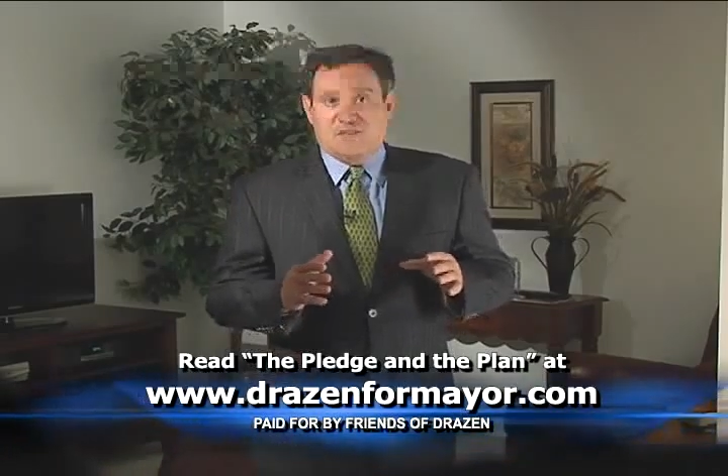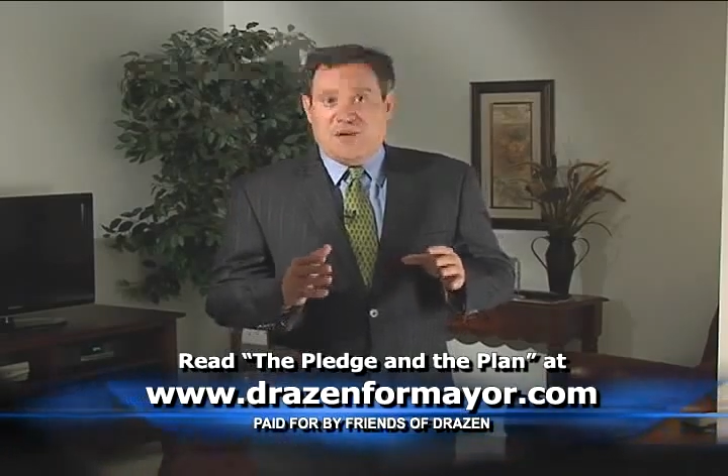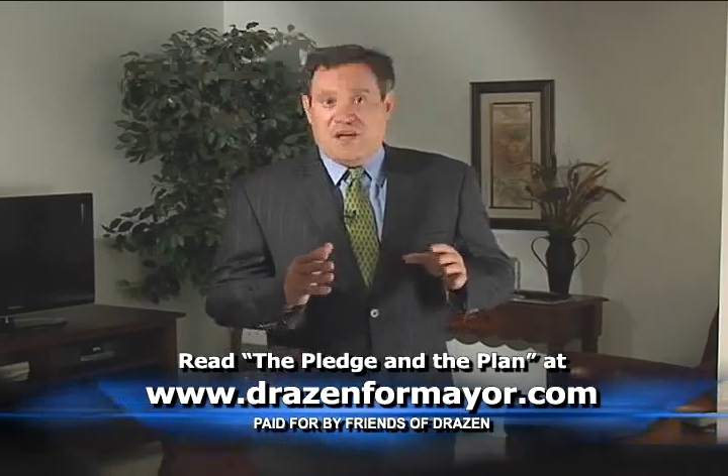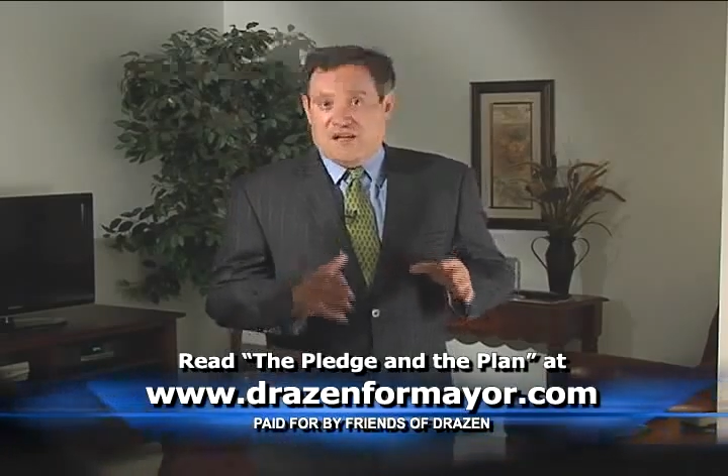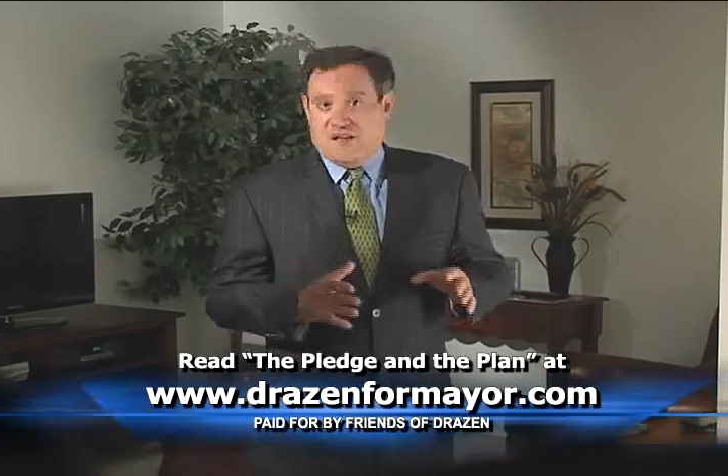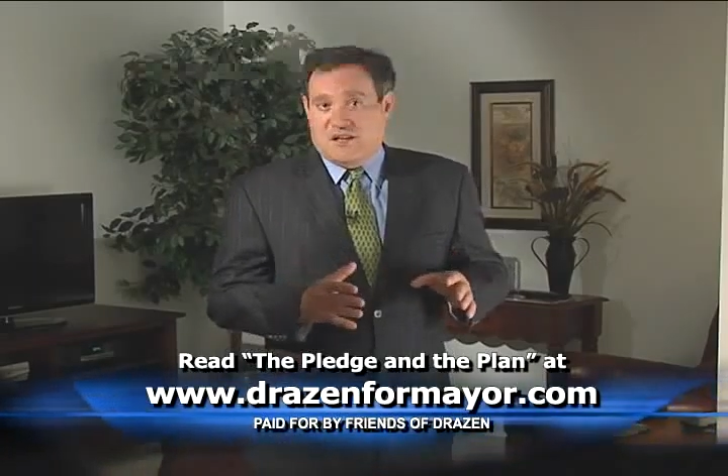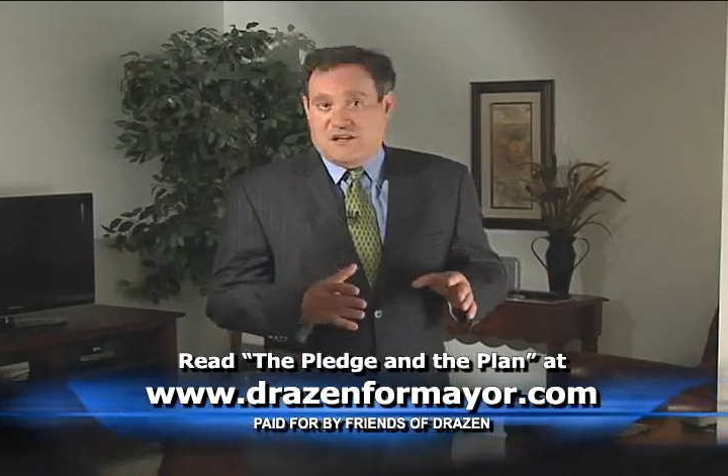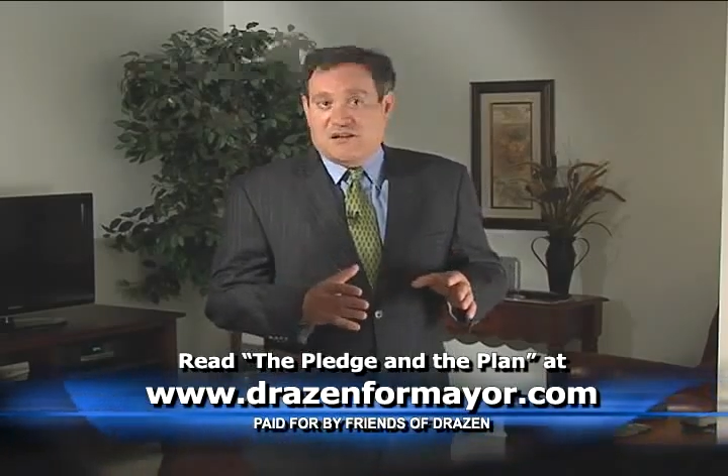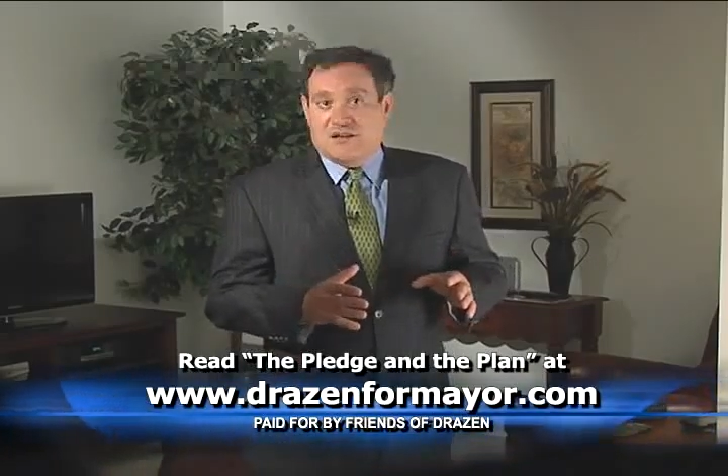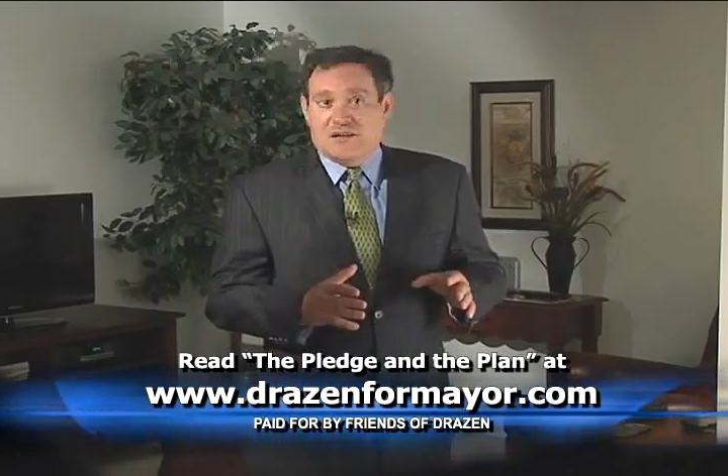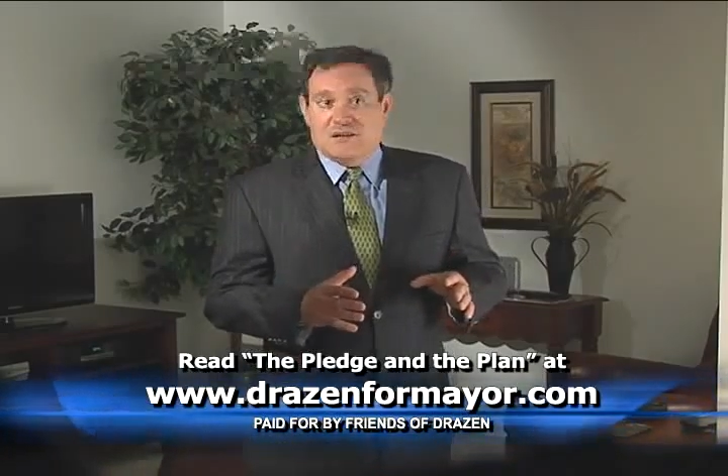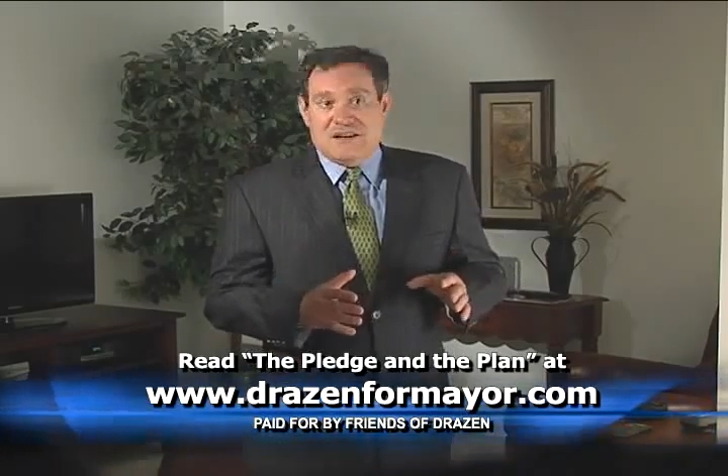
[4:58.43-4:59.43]
paying in,
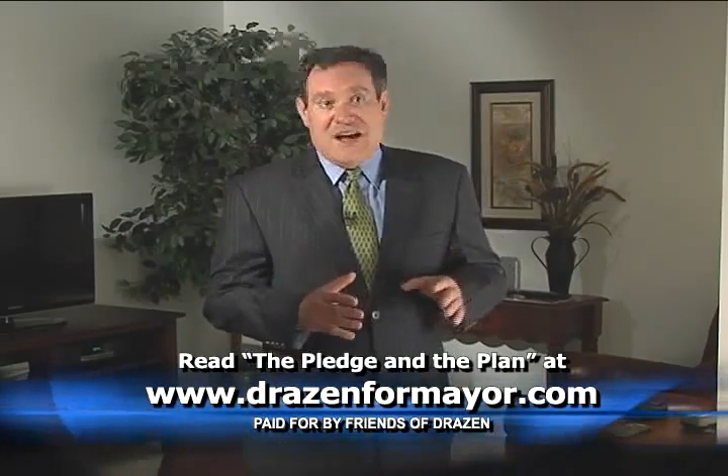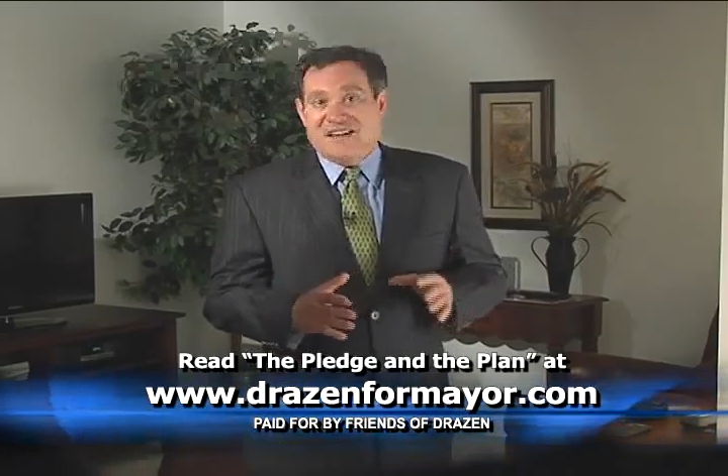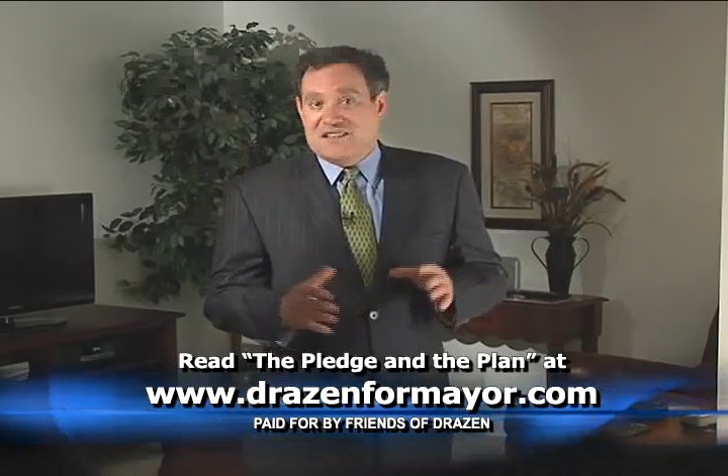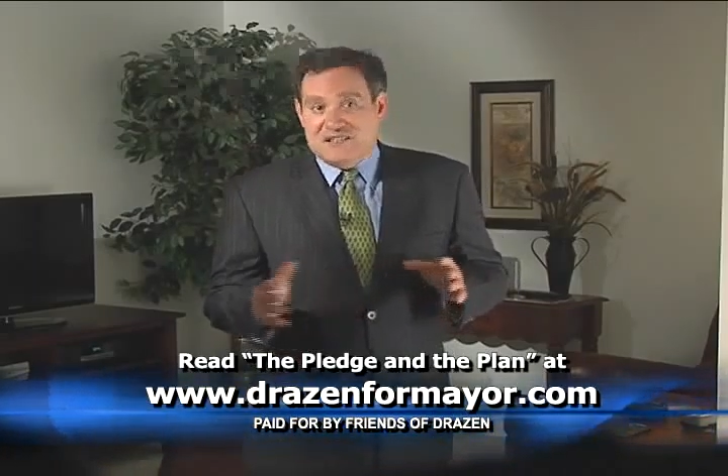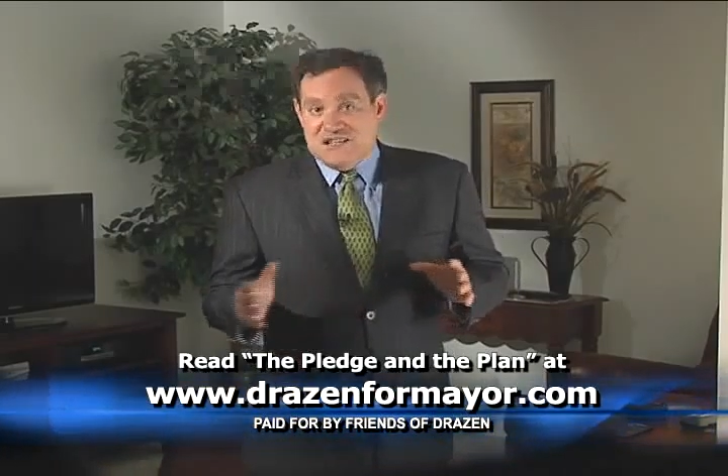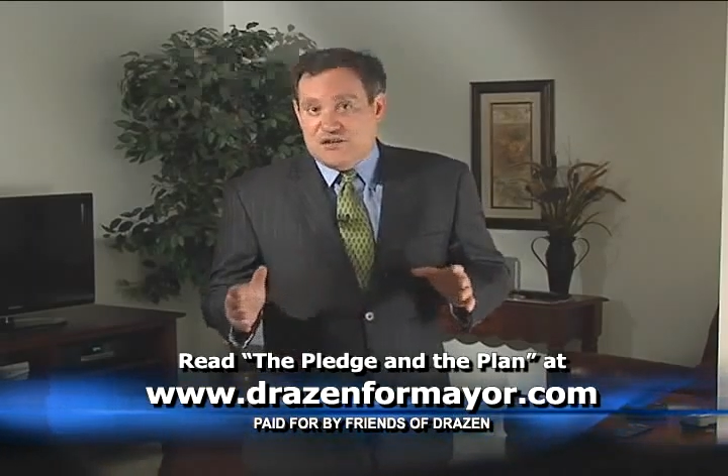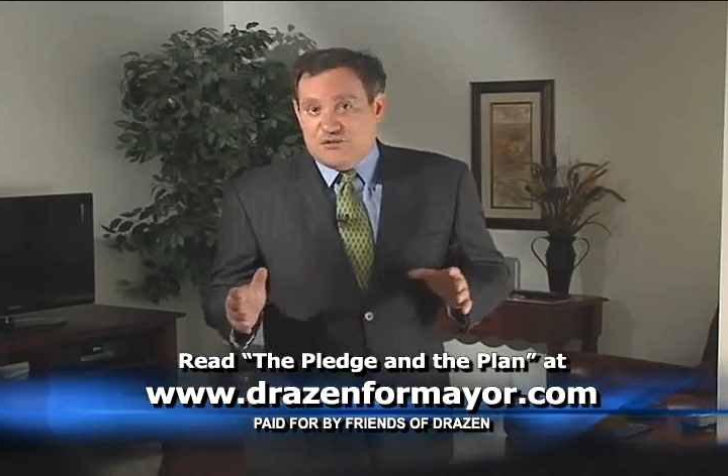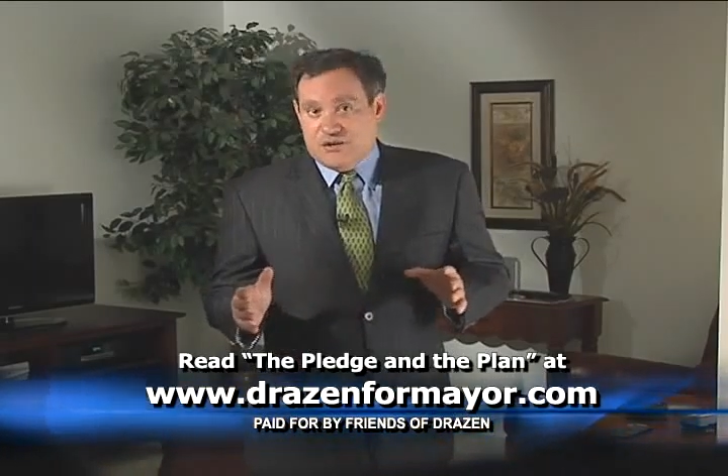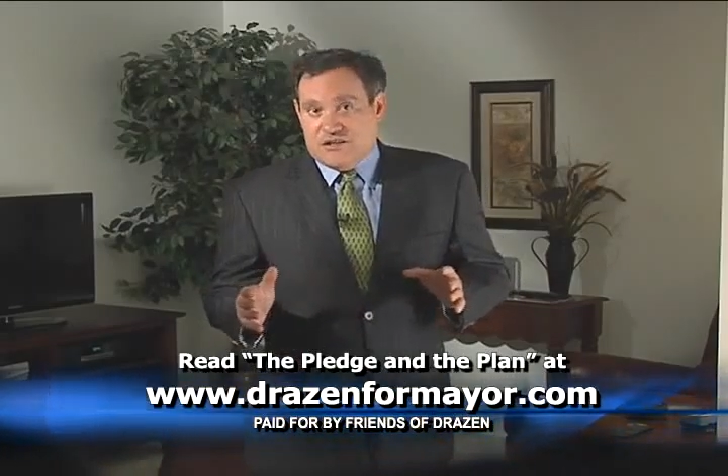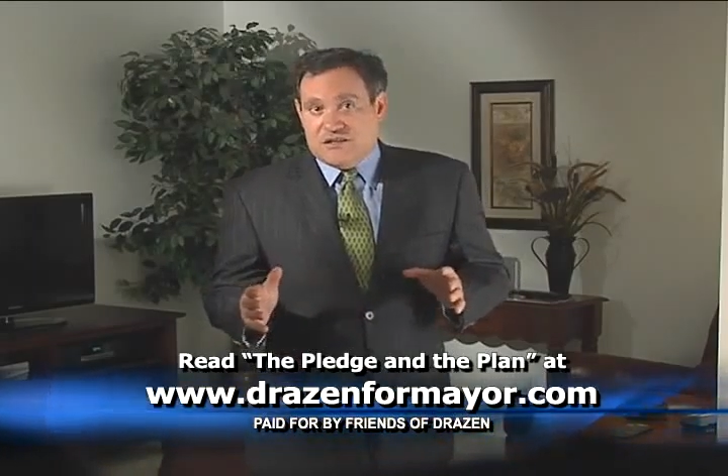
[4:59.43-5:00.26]
not decrease